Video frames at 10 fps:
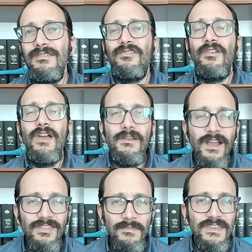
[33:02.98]
so anyway,
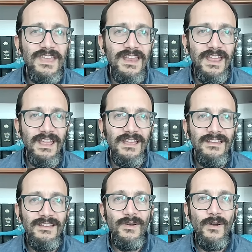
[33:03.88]
at the beginning
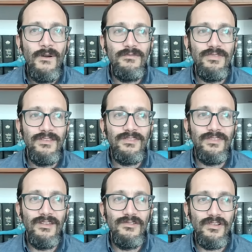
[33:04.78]
of this
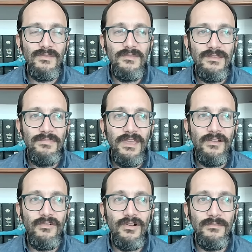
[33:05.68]
uh, New York Community
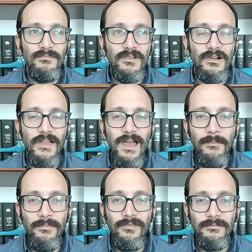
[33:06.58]
Bancorp
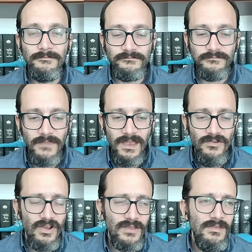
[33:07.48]
collapse, and New
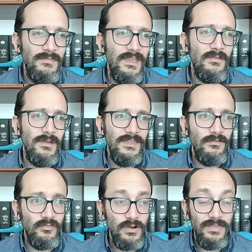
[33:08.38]
York Community Bancorp, I think,
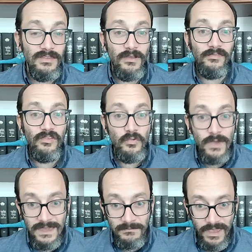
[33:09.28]
was one of the
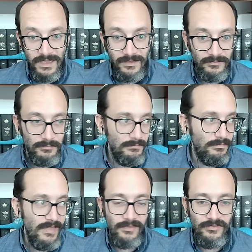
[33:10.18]
rescuing banks
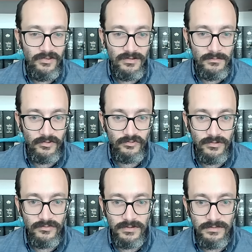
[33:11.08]
last year in March twenty
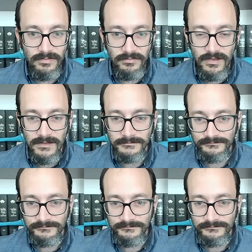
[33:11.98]
twenty-three.